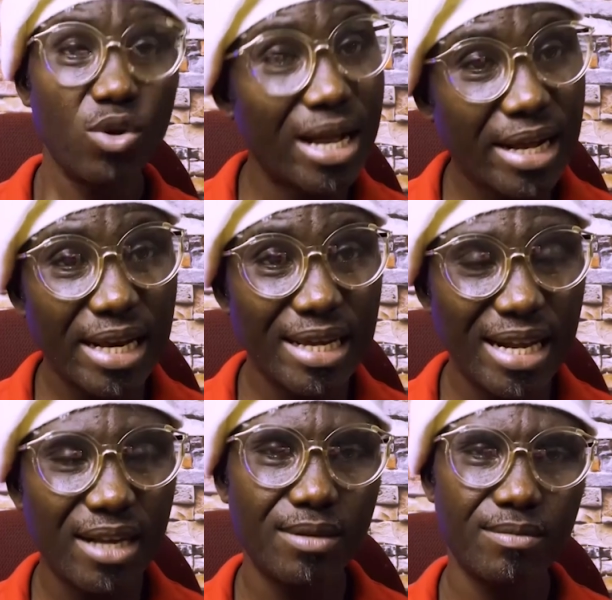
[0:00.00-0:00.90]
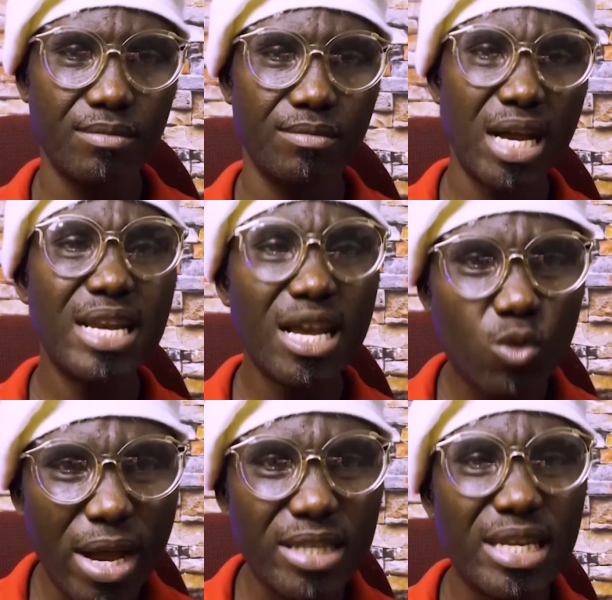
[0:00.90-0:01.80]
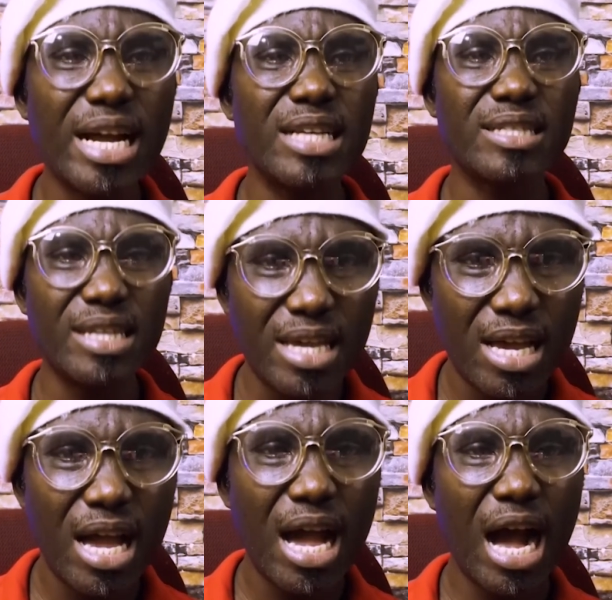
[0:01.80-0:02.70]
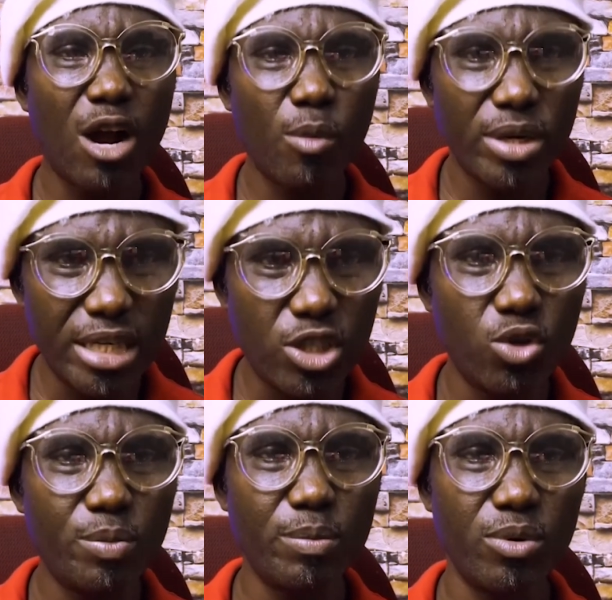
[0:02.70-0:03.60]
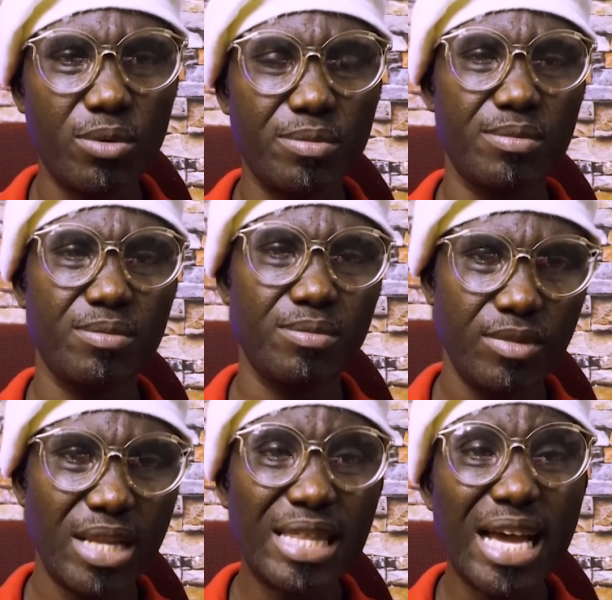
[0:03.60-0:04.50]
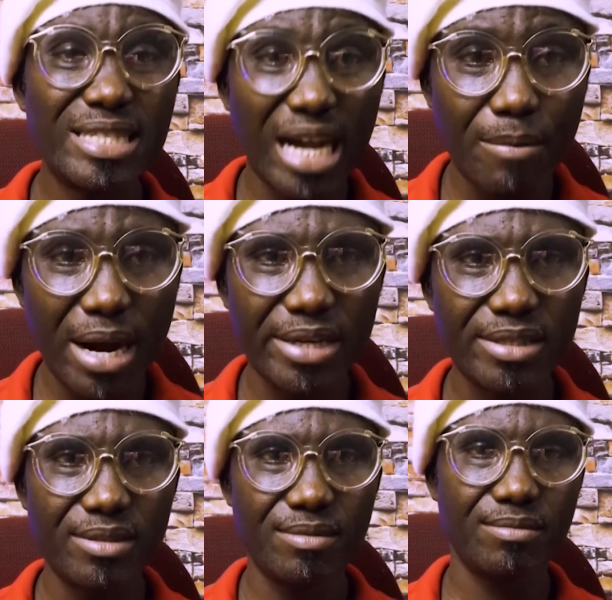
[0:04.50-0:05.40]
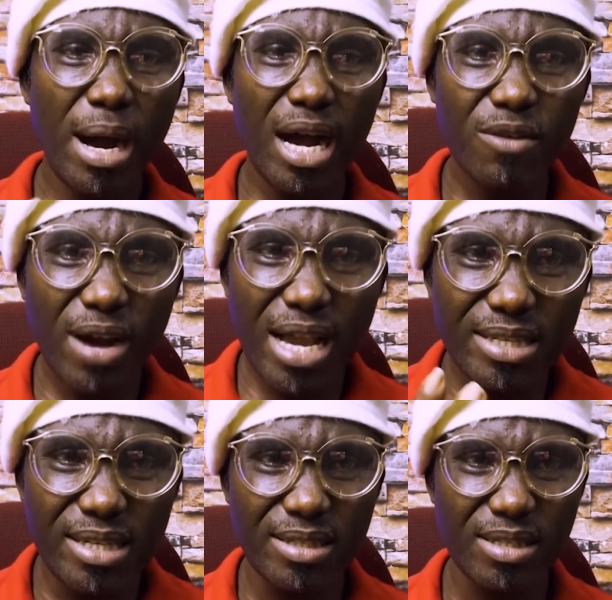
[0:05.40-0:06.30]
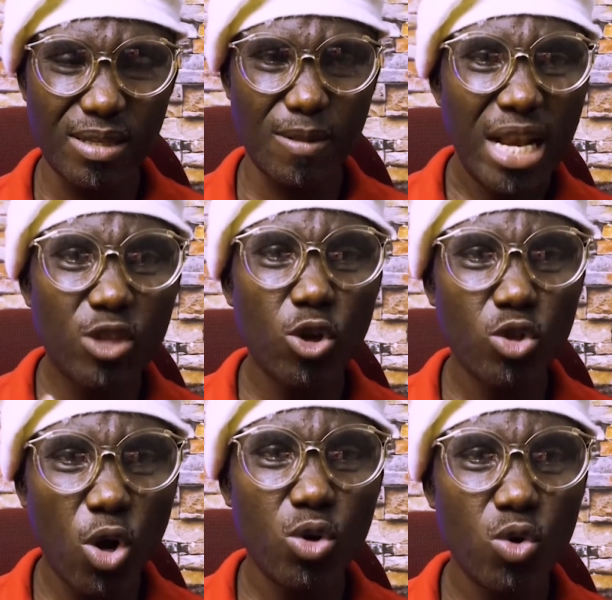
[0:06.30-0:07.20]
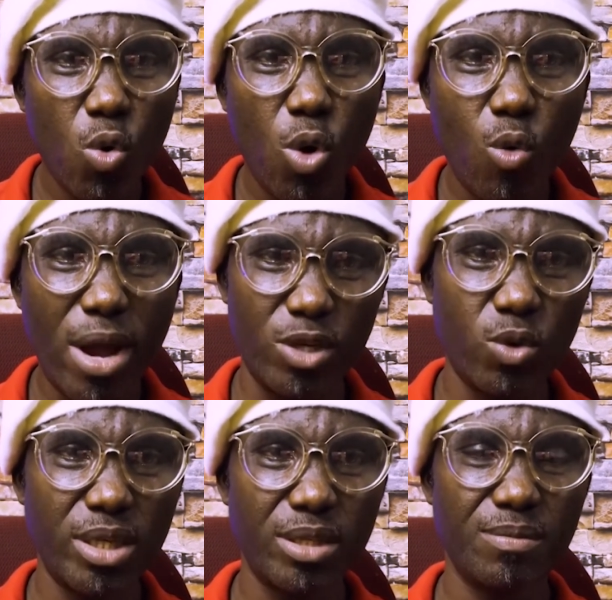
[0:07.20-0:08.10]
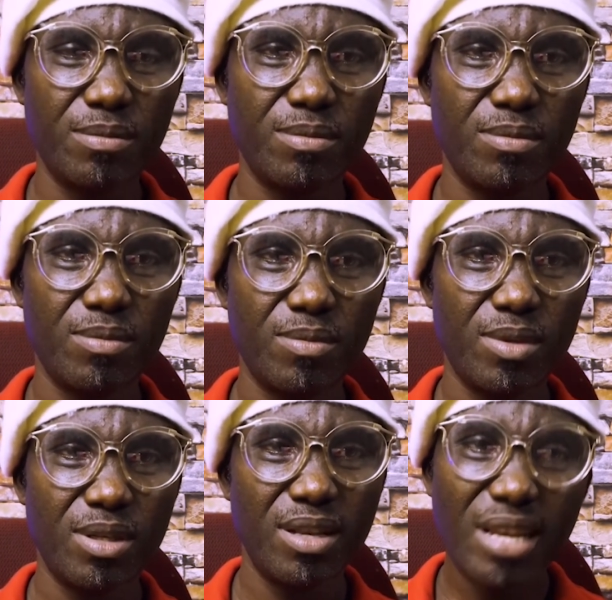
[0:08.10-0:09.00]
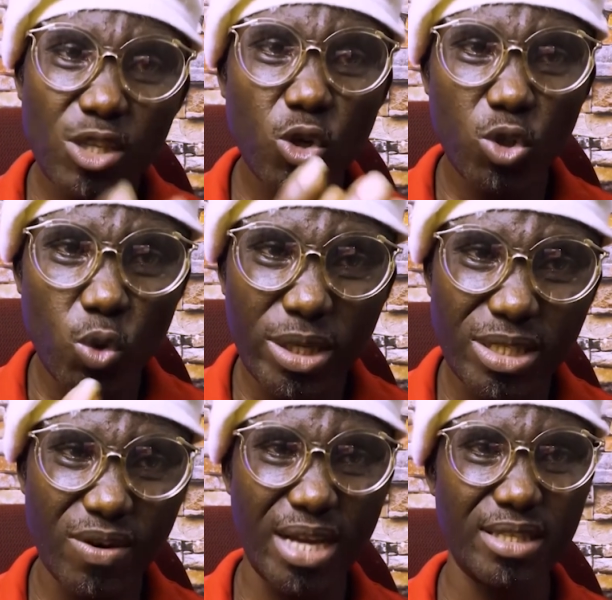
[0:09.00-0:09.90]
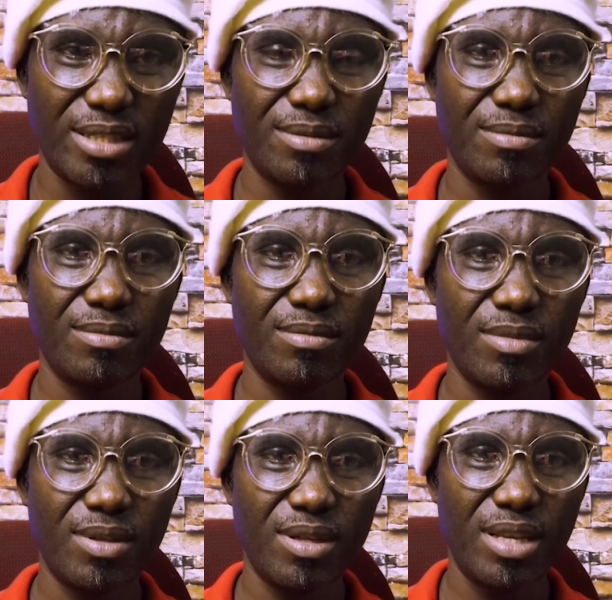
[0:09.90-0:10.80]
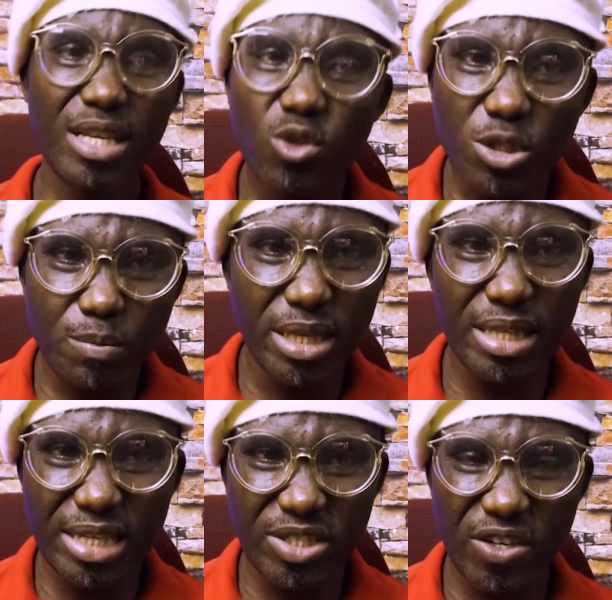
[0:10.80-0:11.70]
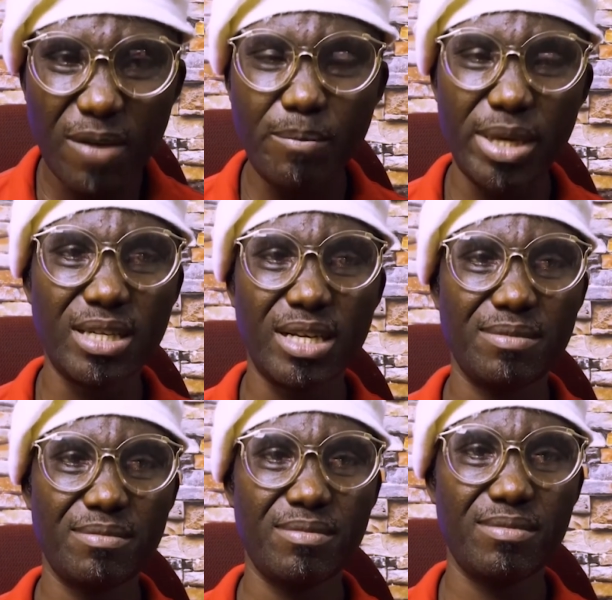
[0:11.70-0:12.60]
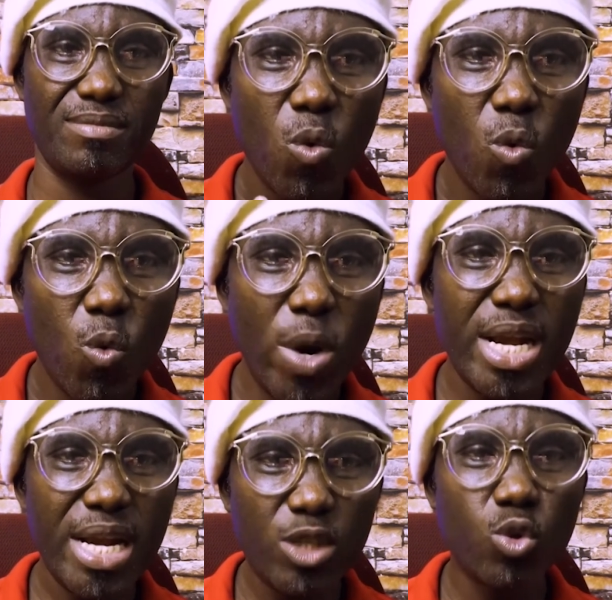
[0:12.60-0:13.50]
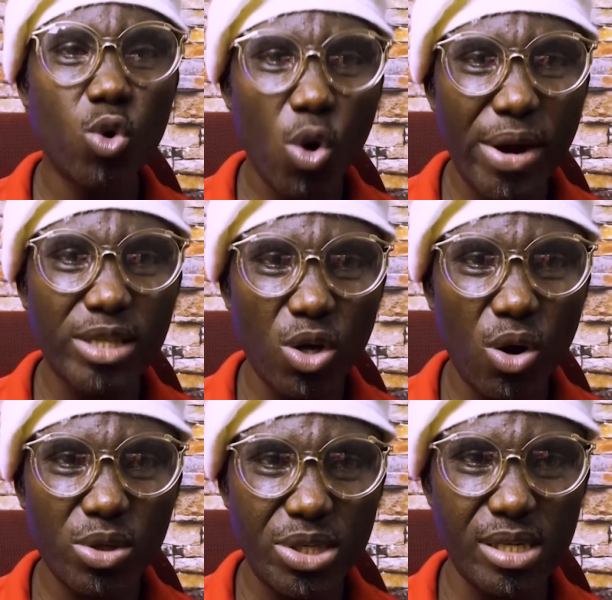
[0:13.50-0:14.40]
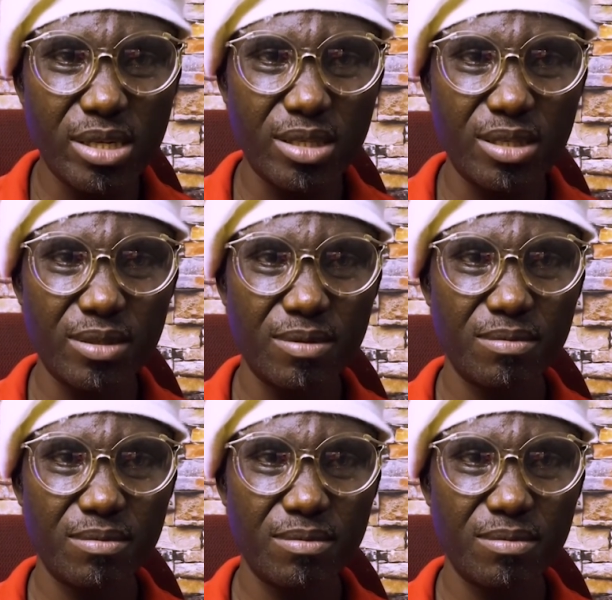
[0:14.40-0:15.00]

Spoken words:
Look at Canada. And that's why they can still accommodate you people that are jackparing. My advice is, let us all know what we are doing. Let us do it right. Let us make Nigeria better. We need to correct all this.